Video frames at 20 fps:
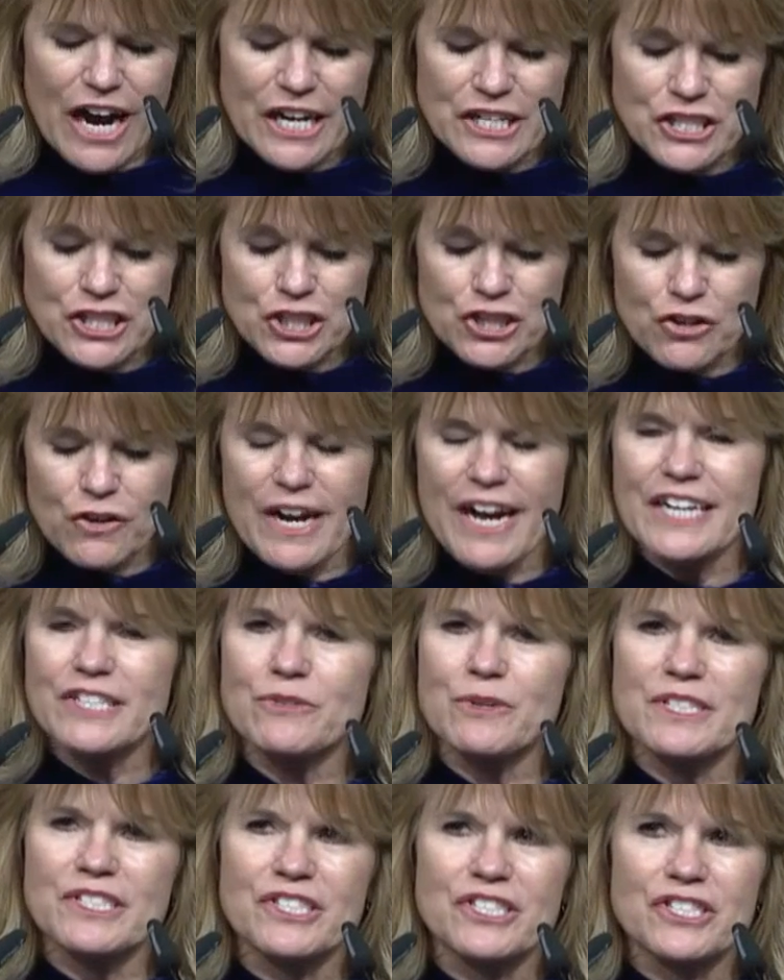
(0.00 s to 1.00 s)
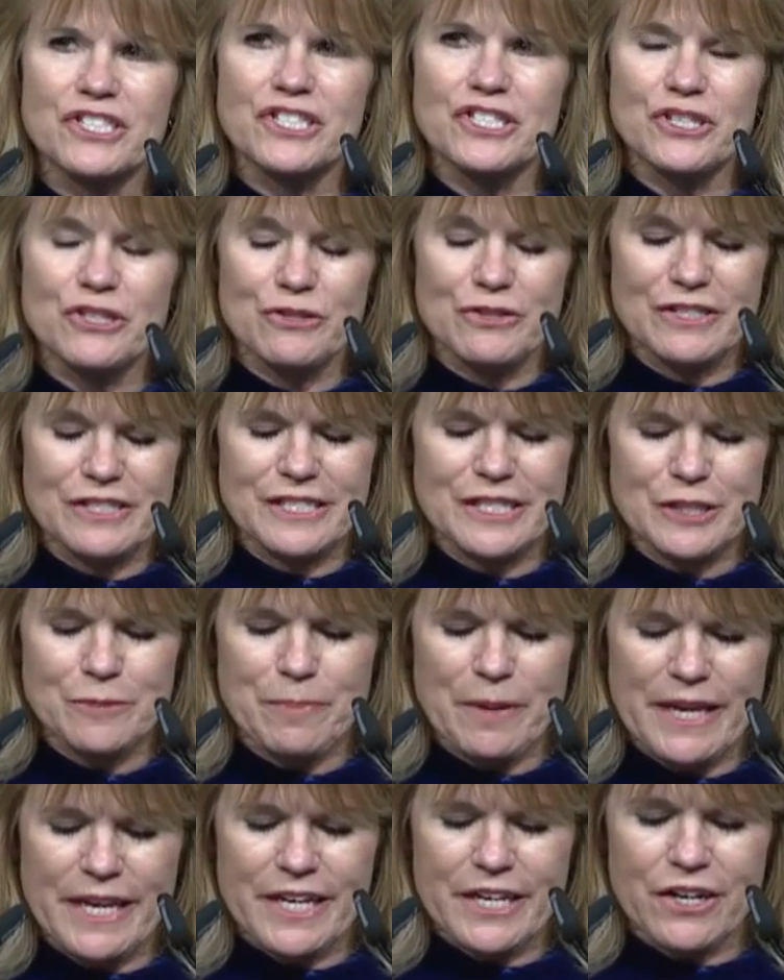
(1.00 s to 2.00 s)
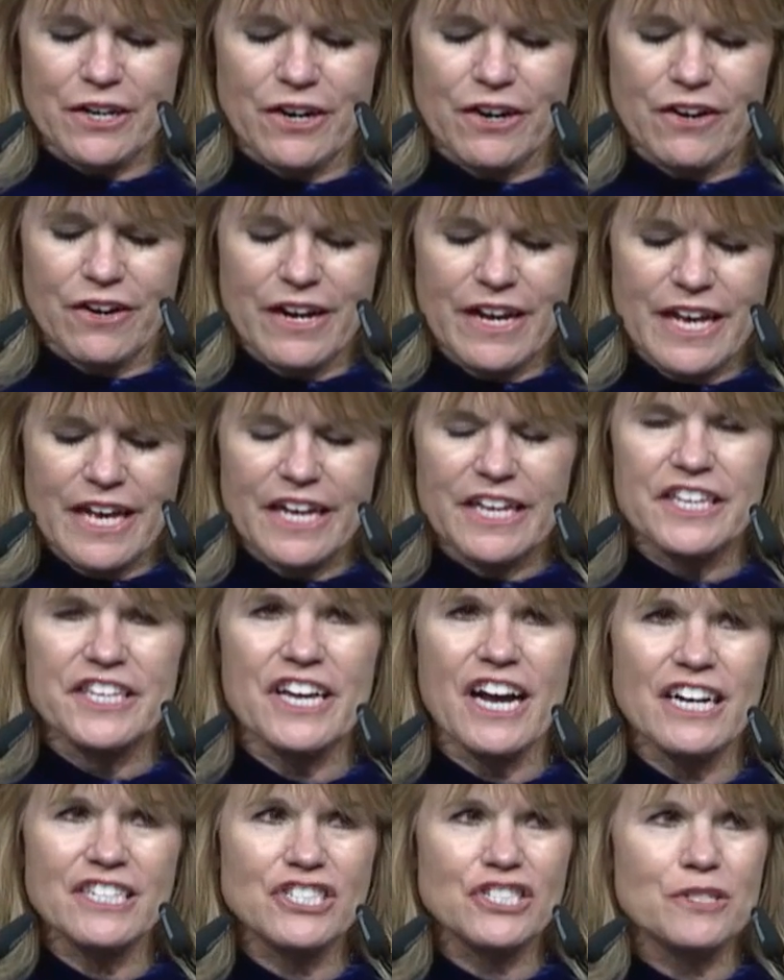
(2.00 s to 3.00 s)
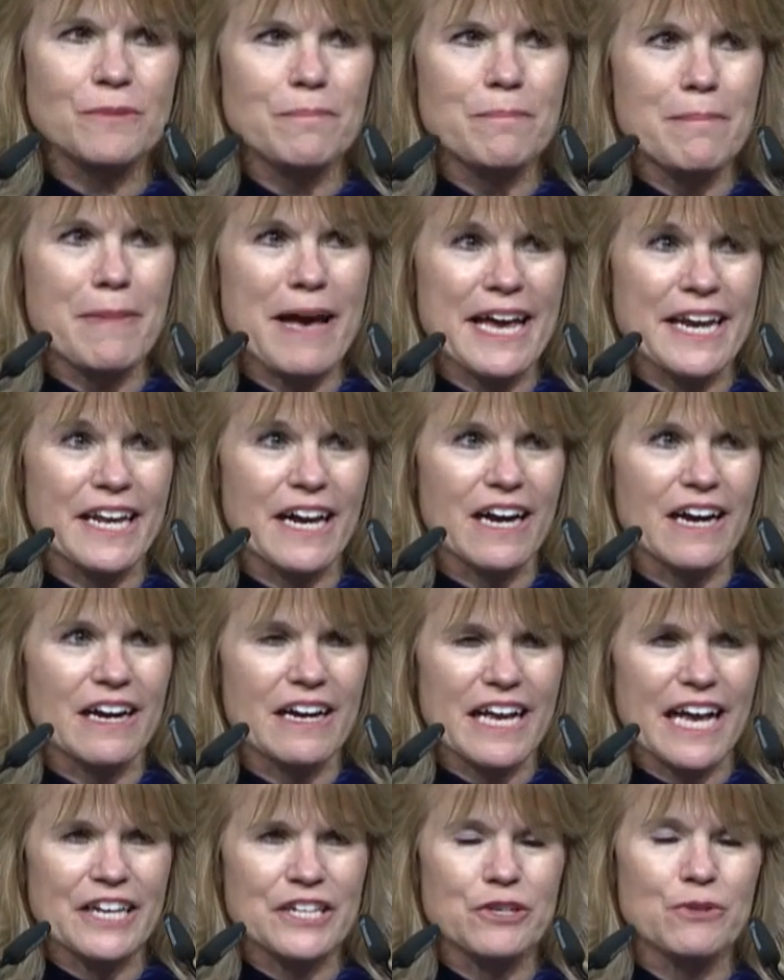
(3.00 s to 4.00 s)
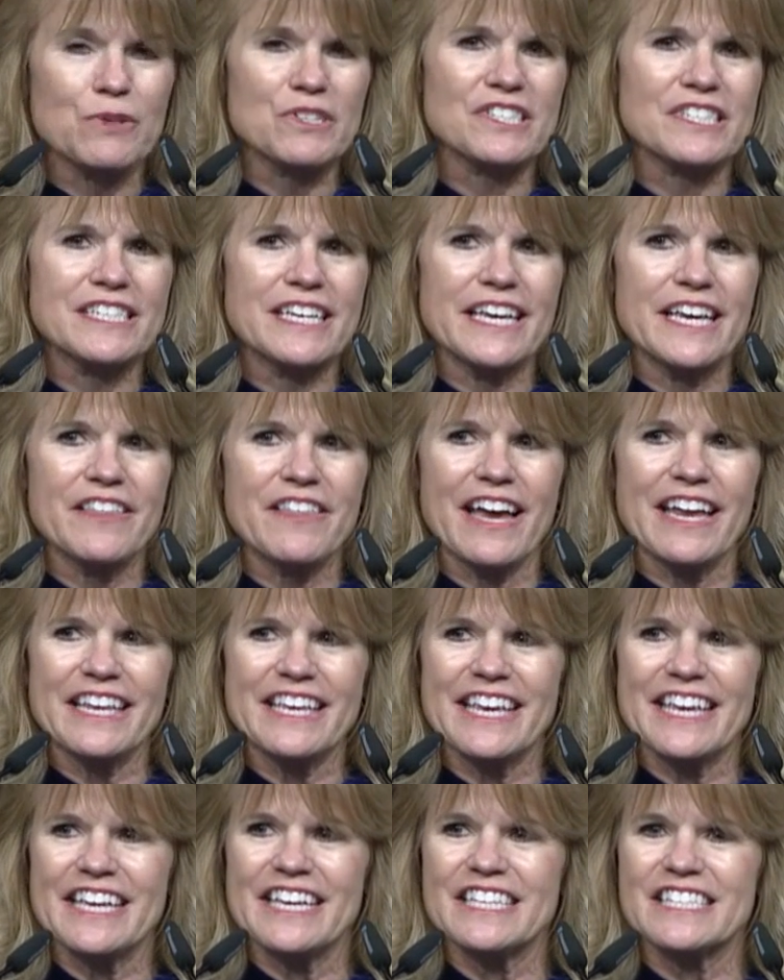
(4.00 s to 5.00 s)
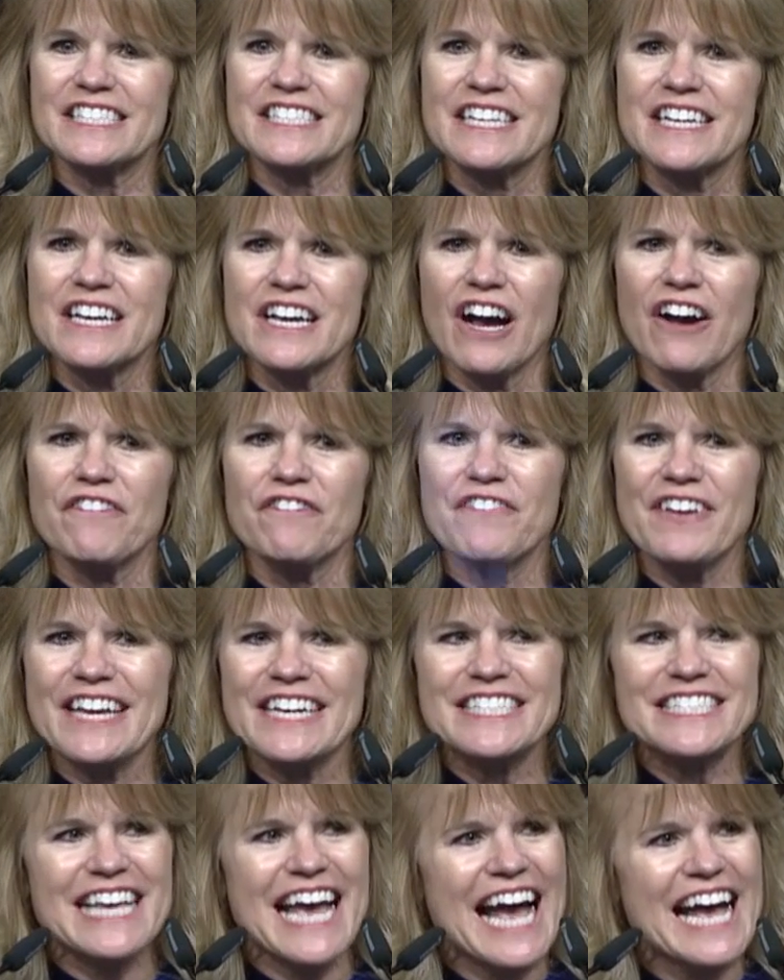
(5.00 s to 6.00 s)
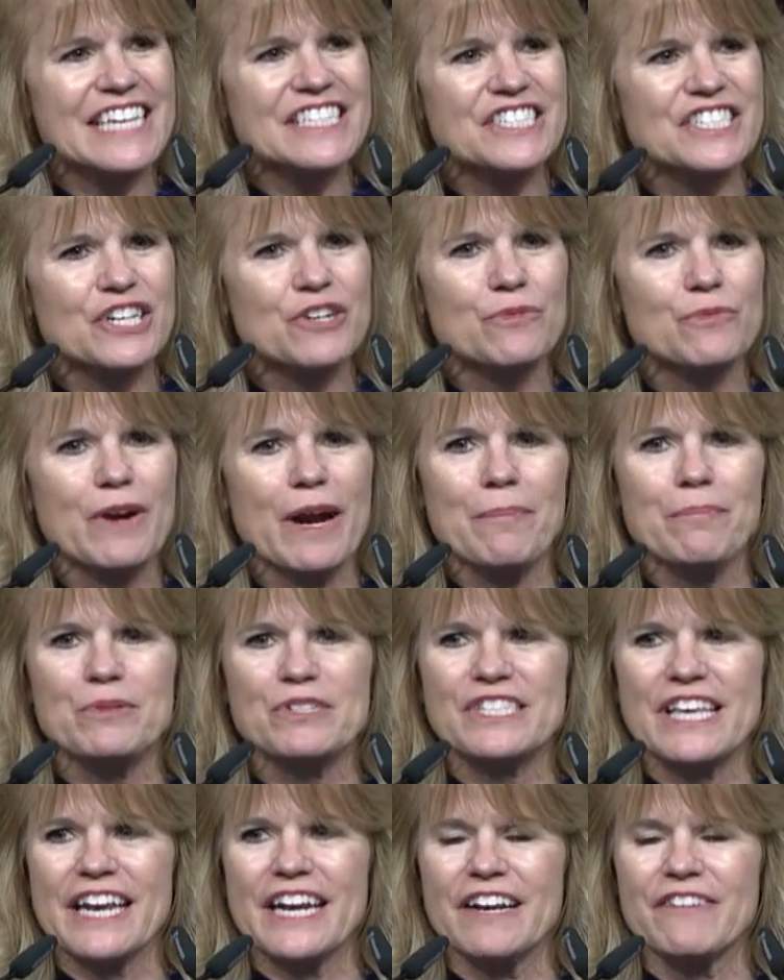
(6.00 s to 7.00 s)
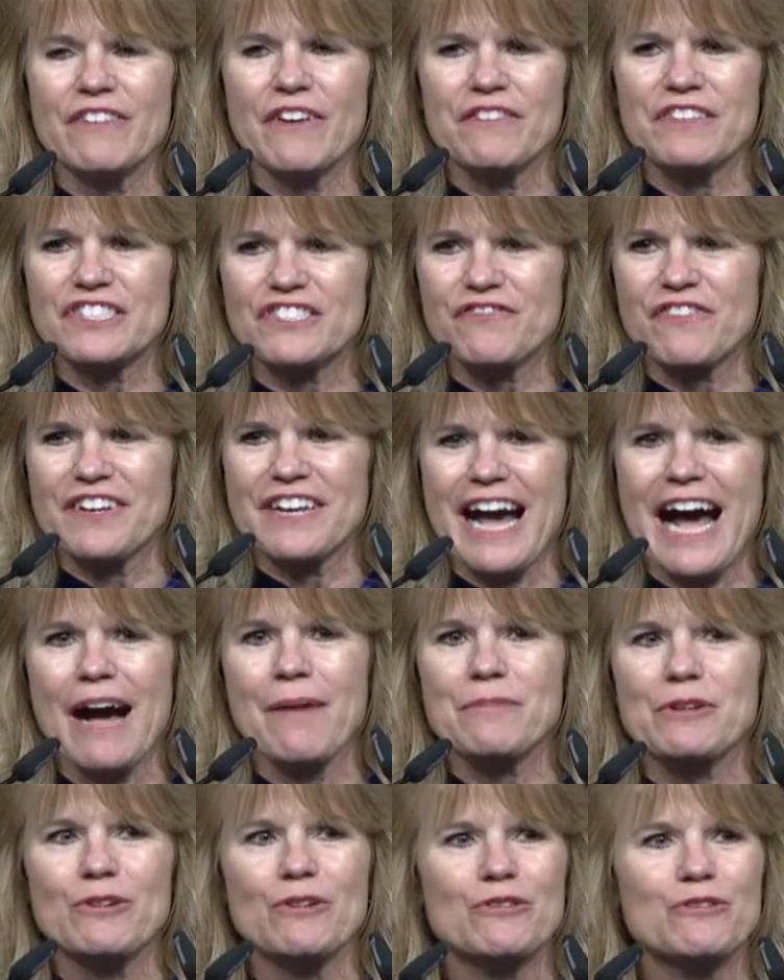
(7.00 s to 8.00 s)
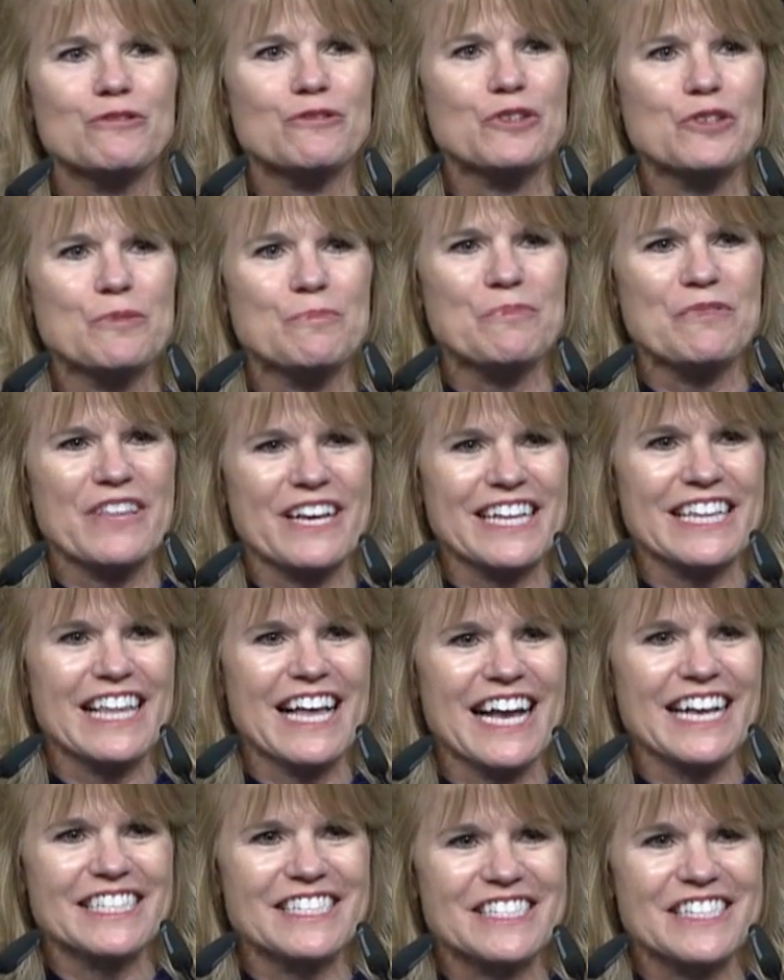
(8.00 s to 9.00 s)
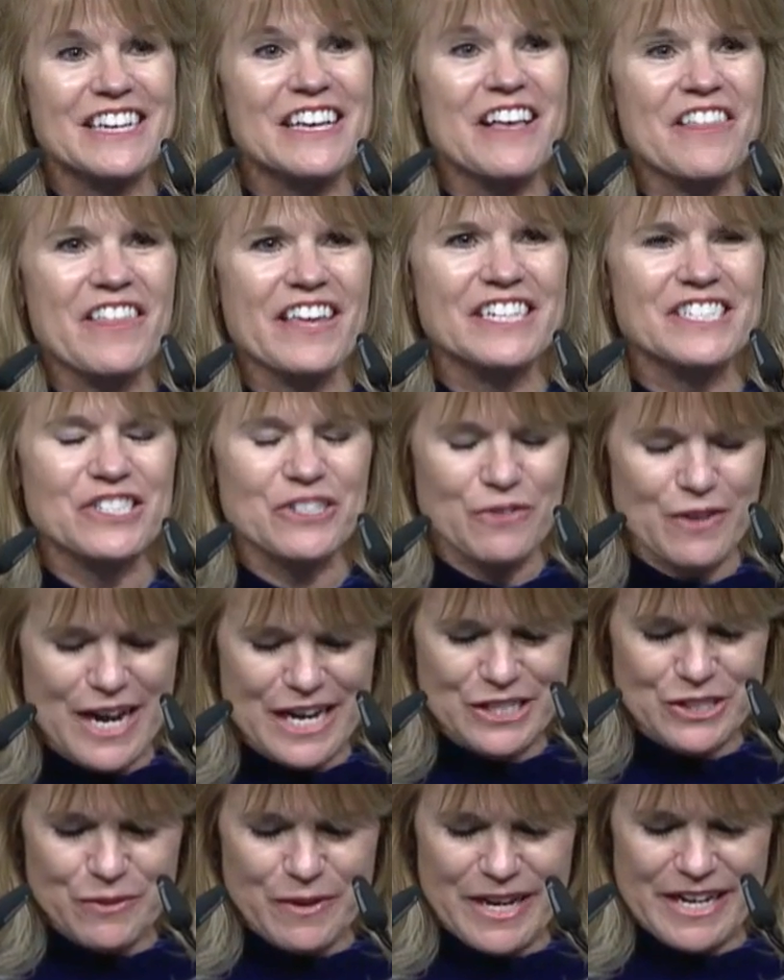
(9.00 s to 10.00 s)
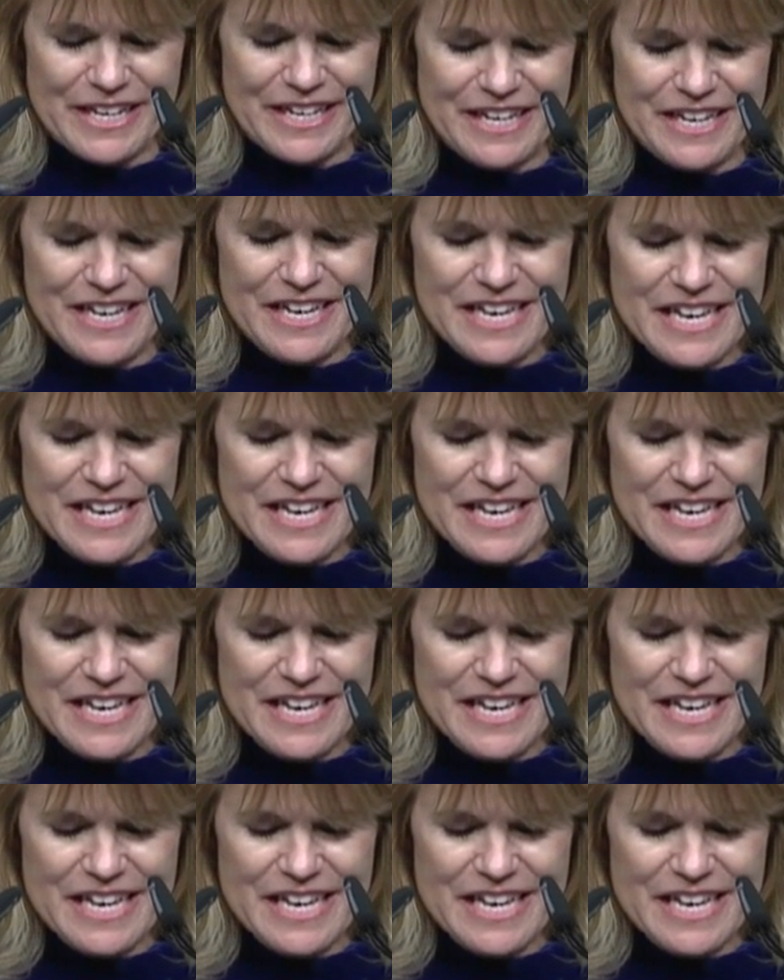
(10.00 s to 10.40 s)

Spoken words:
undergraduate student speaker, YASH MEHTA. And you will see that he is a fantastic representative of this phenomenal group in the class that is graduating.